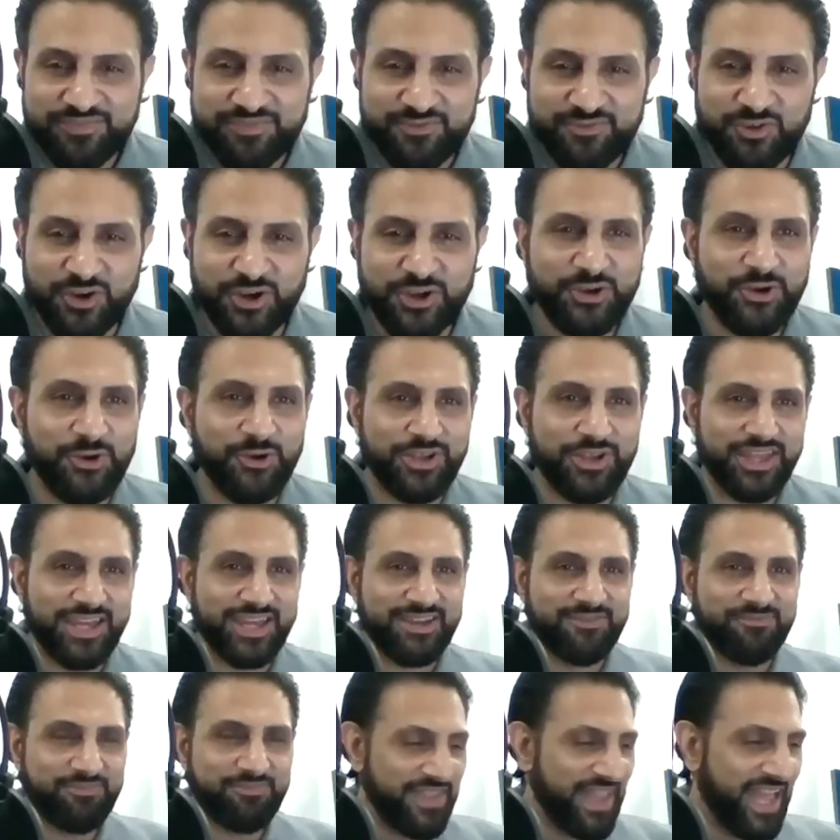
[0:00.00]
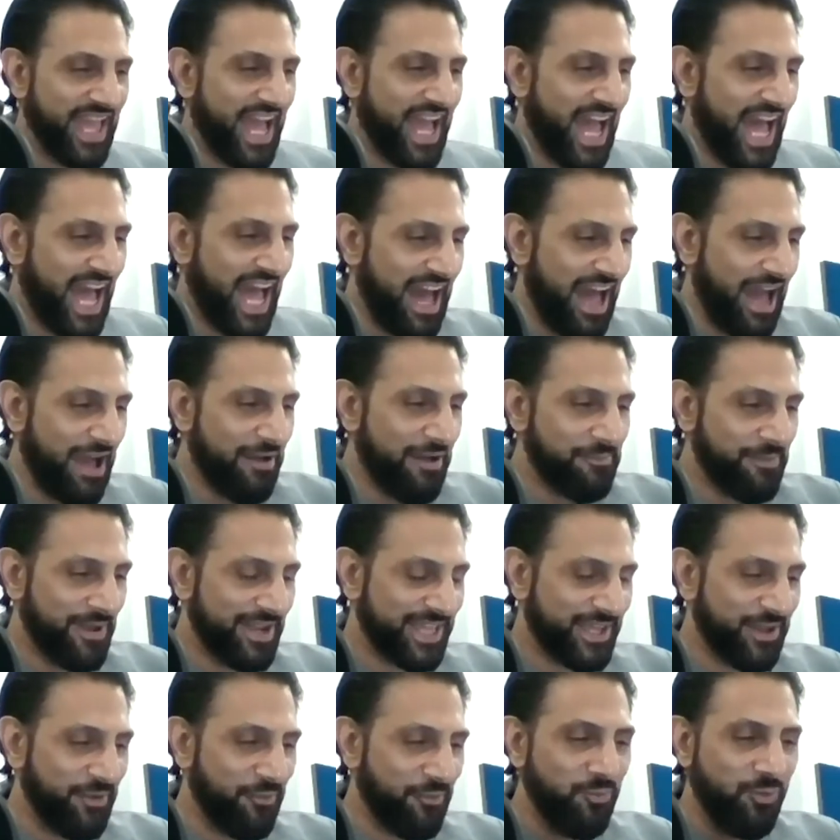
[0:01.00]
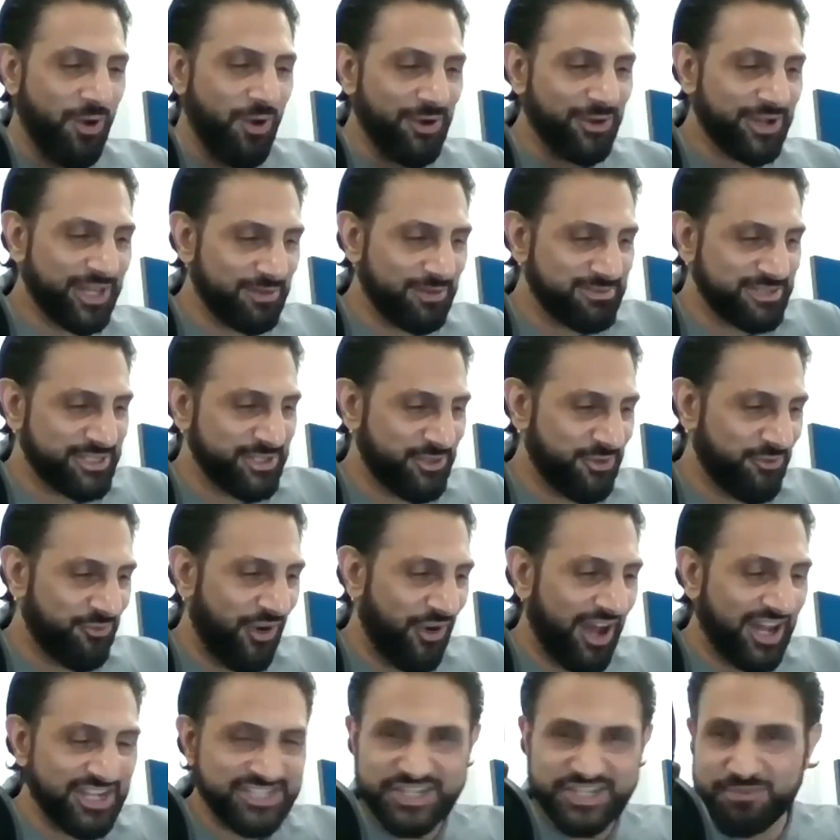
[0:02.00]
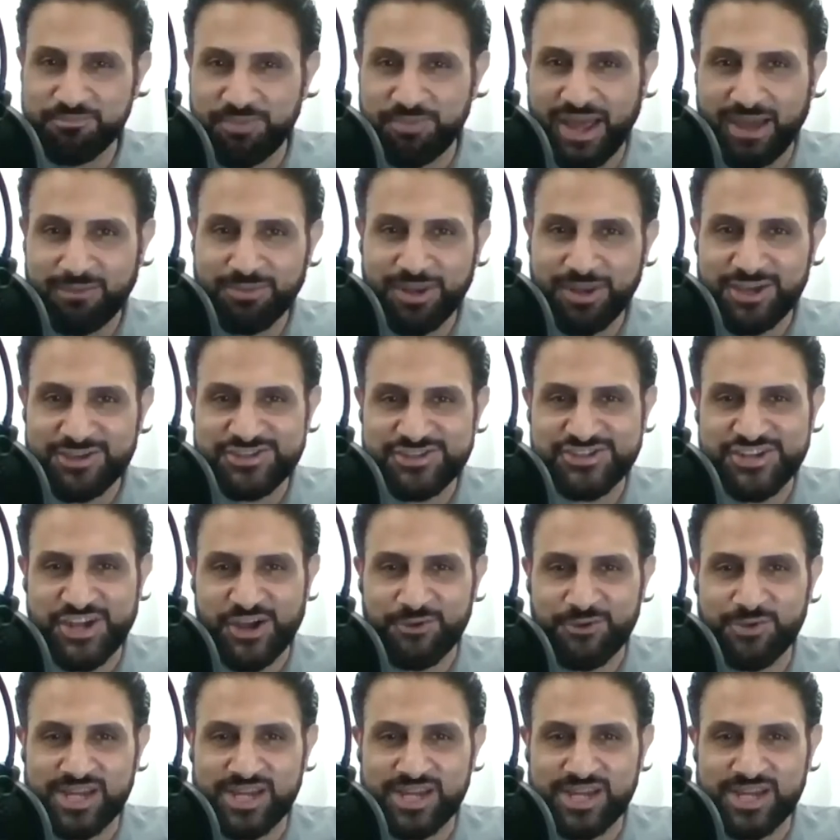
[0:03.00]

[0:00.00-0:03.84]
Recording. Mallika, welcome to the Raj and Pablo show.